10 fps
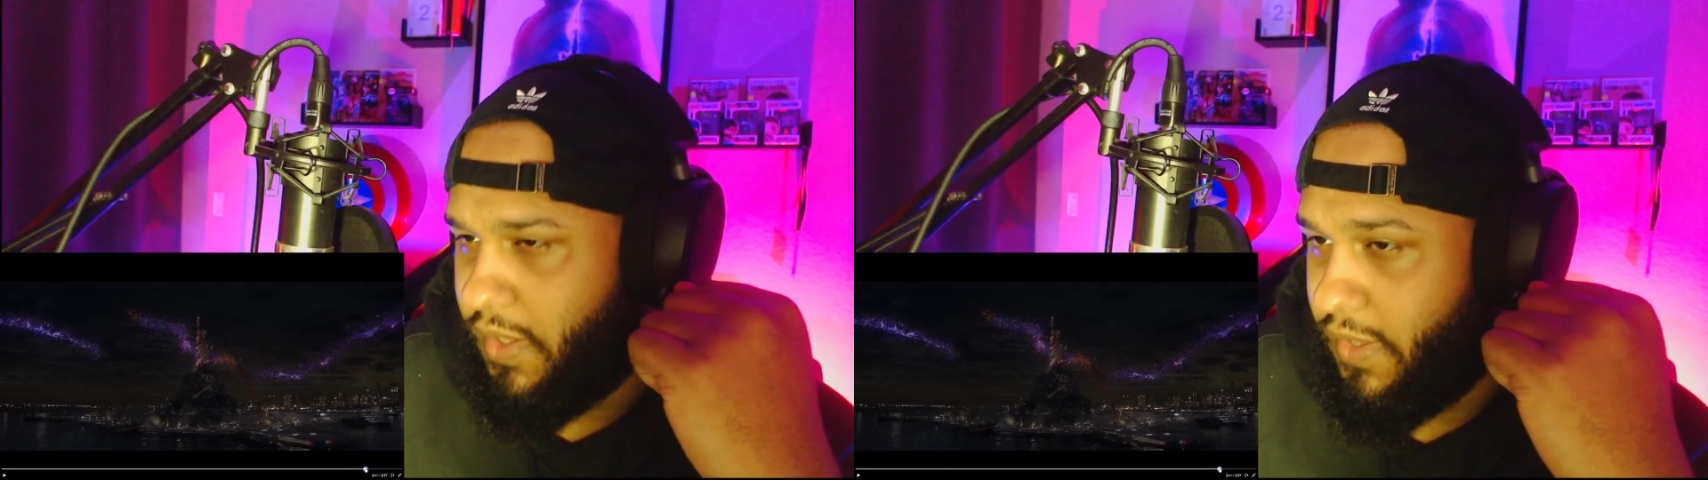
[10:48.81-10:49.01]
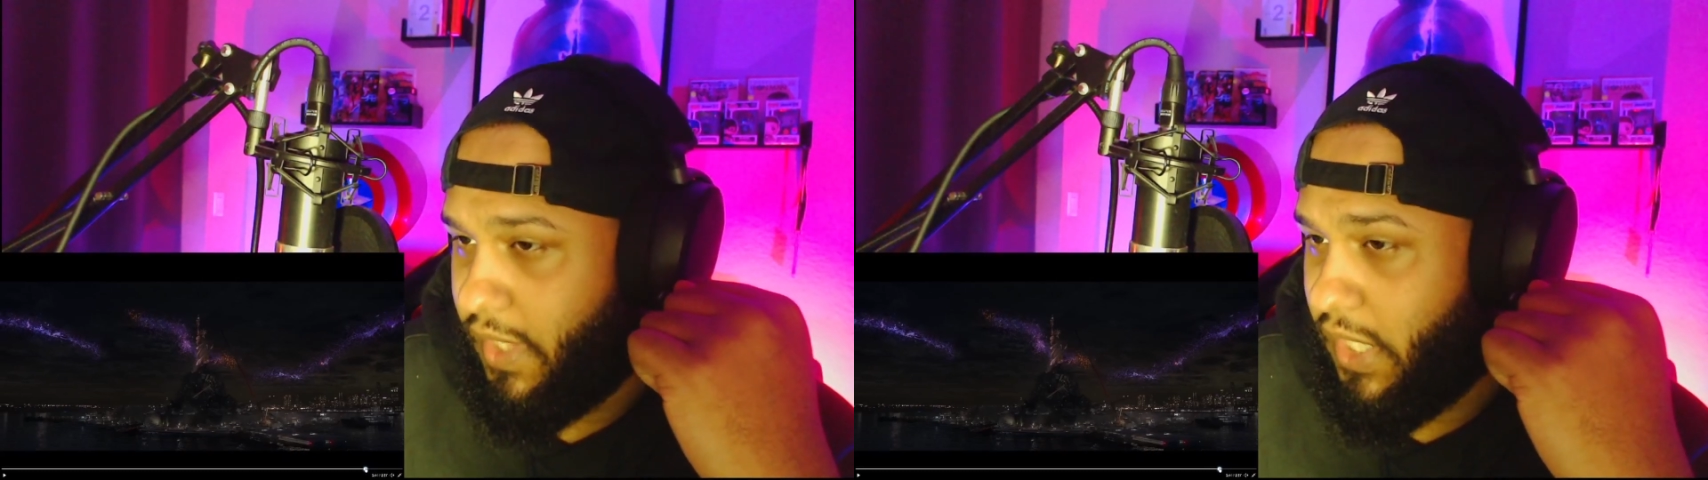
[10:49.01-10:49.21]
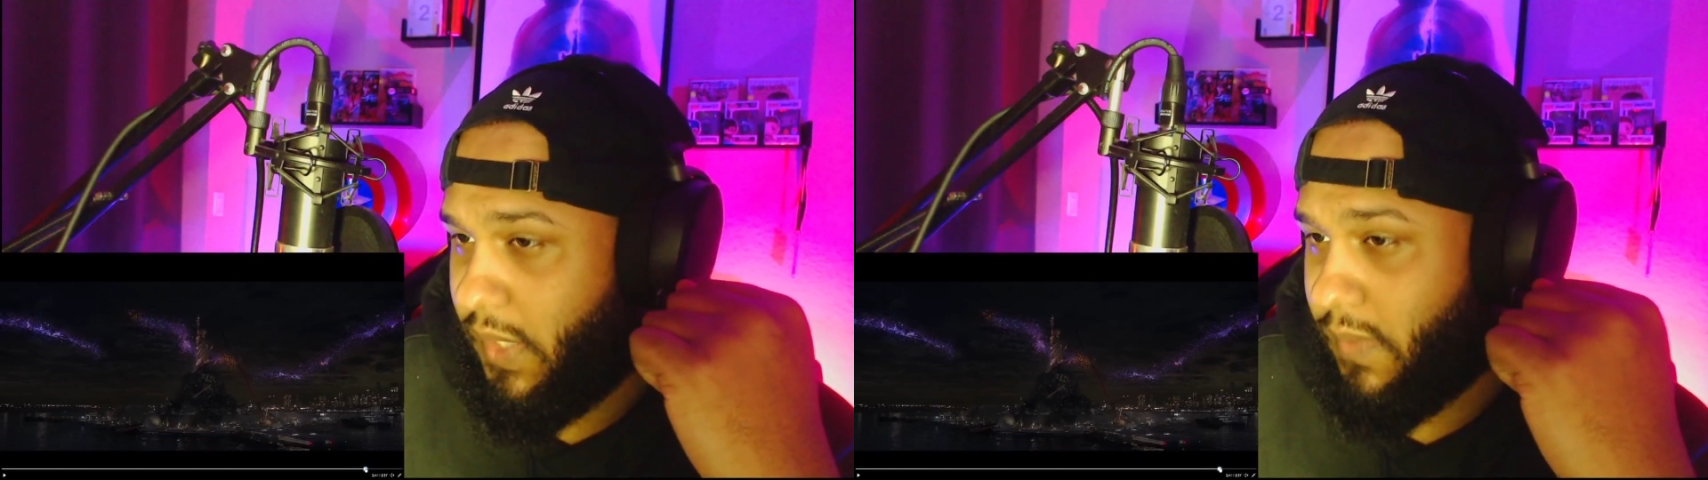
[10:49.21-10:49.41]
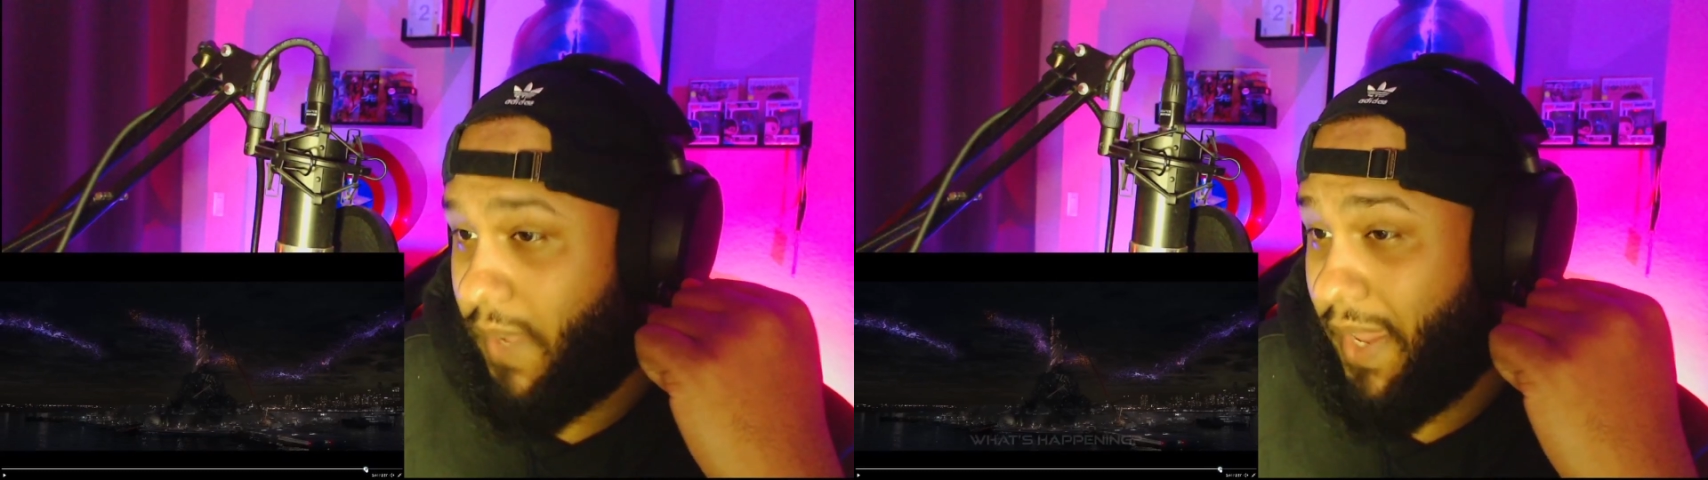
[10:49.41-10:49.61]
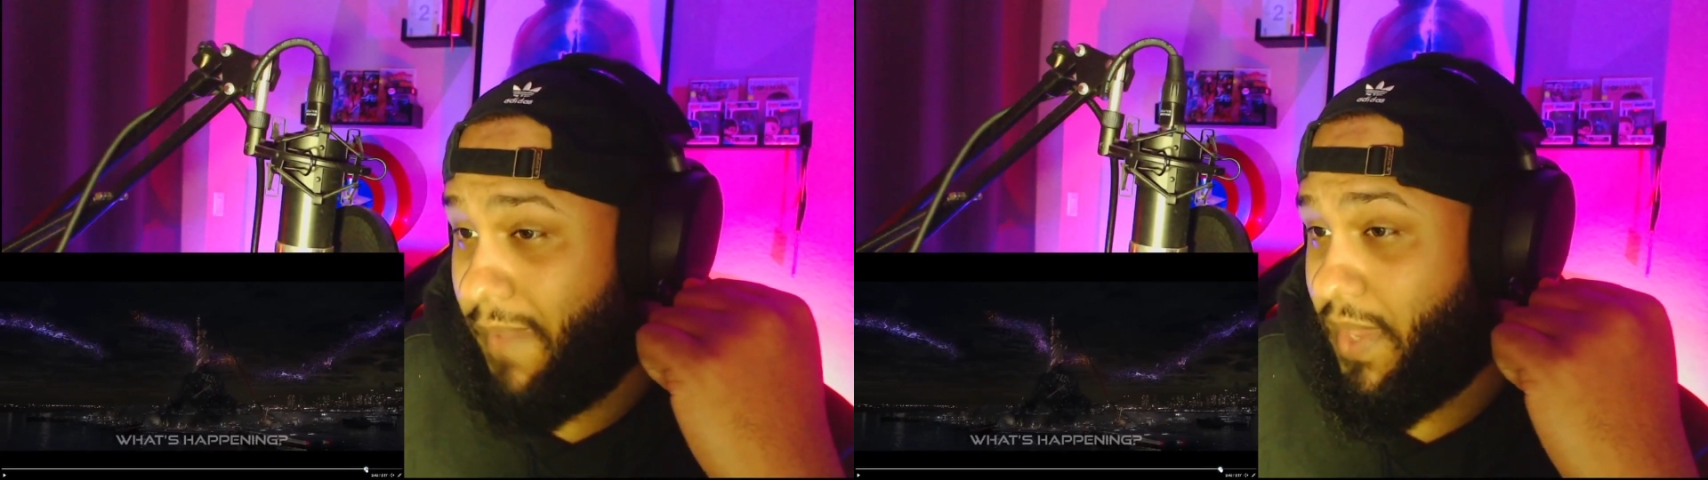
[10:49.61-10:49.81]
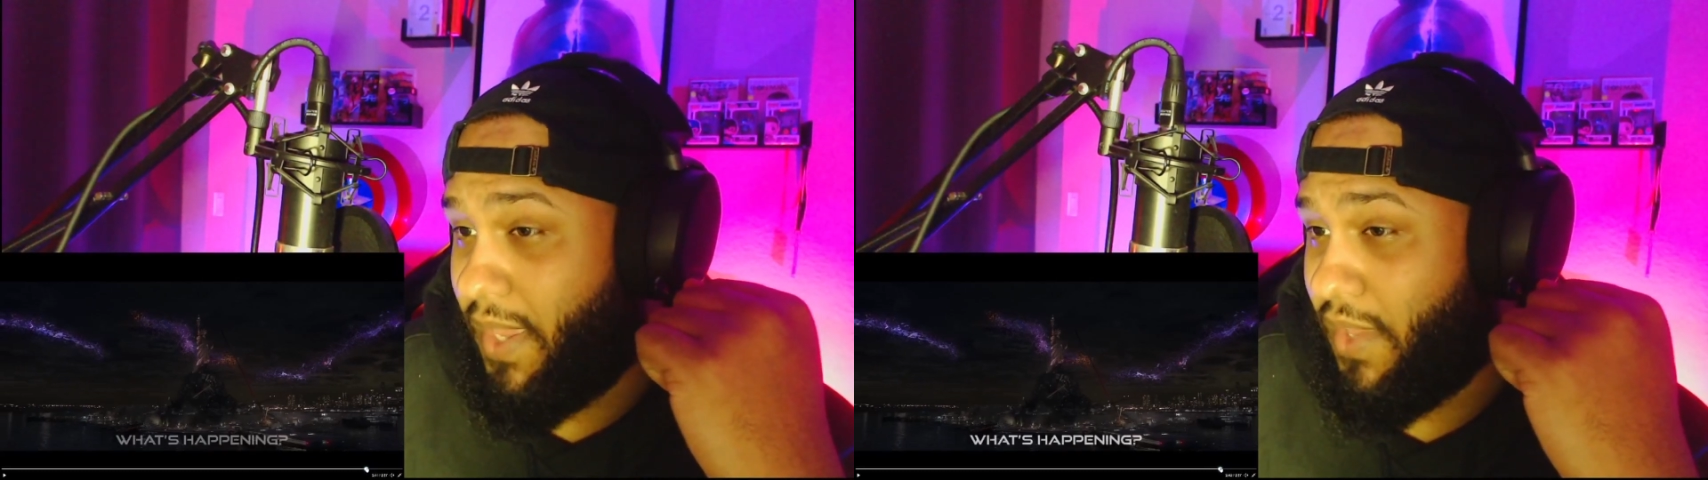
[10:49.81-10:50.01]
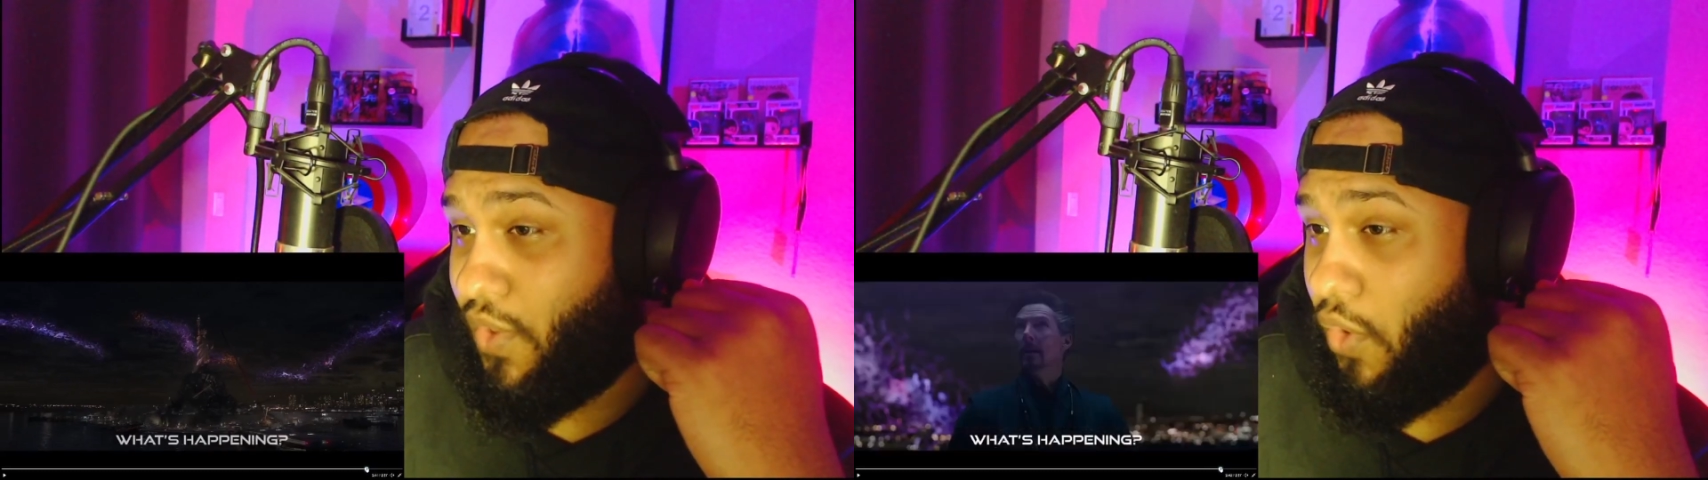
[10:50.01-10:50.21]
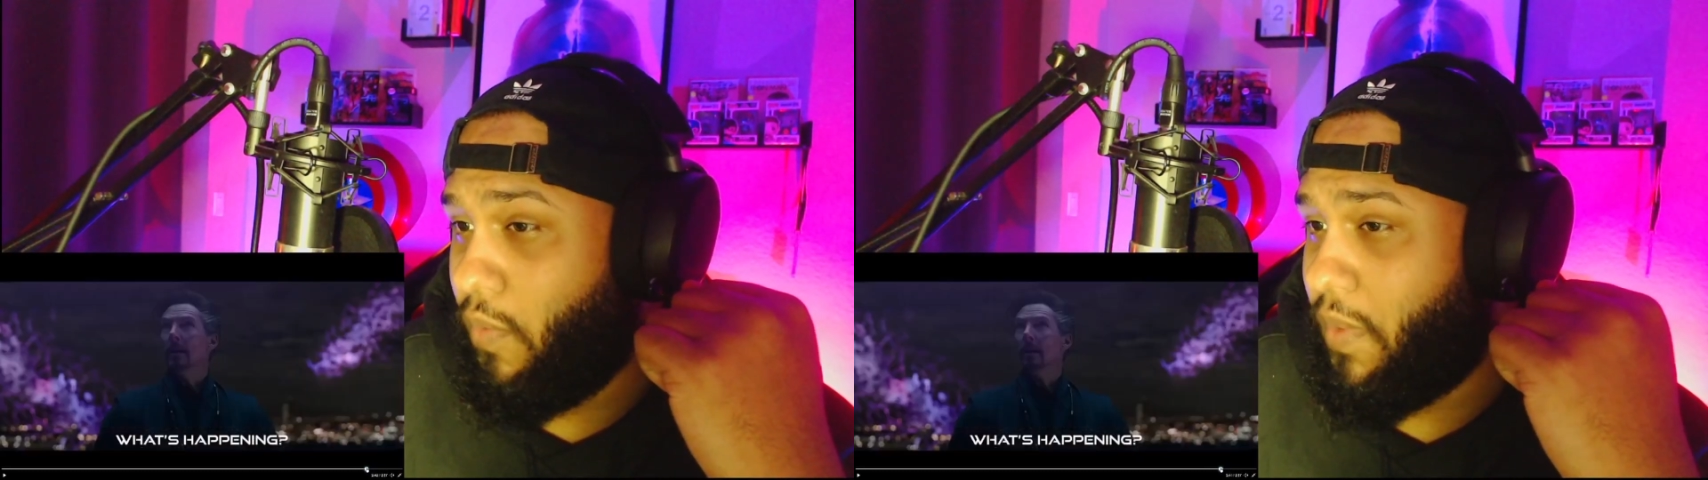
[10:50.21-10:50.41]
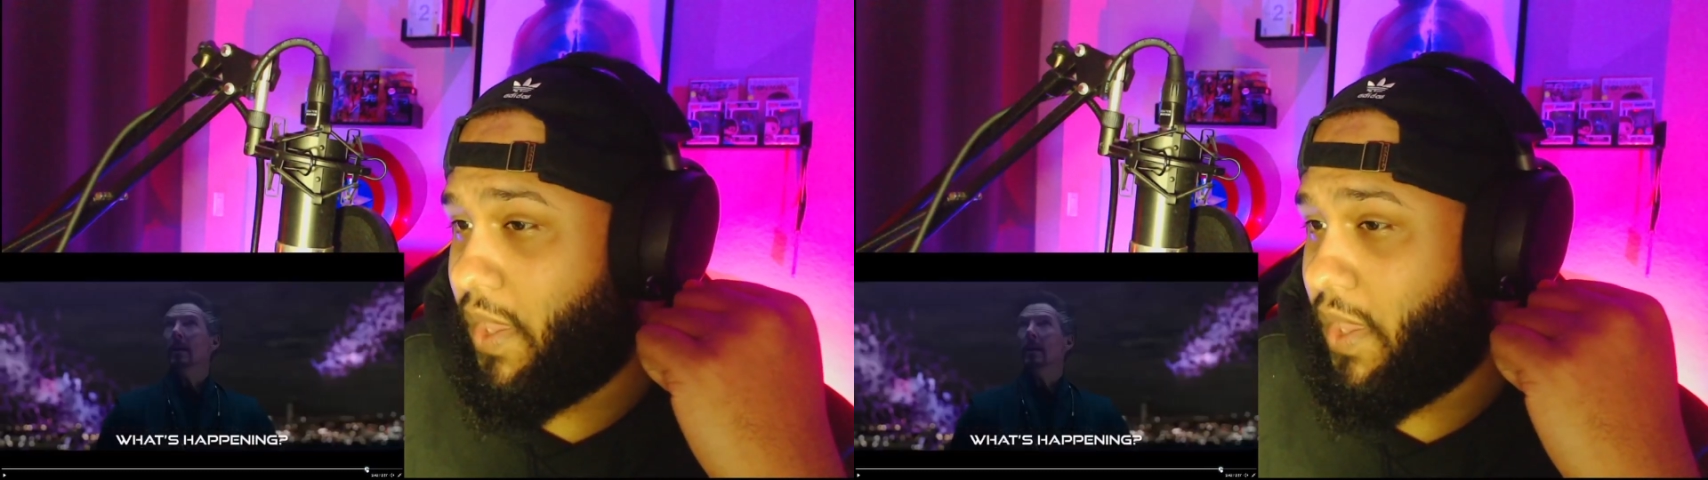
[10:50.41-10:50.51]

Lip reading: This might be Toby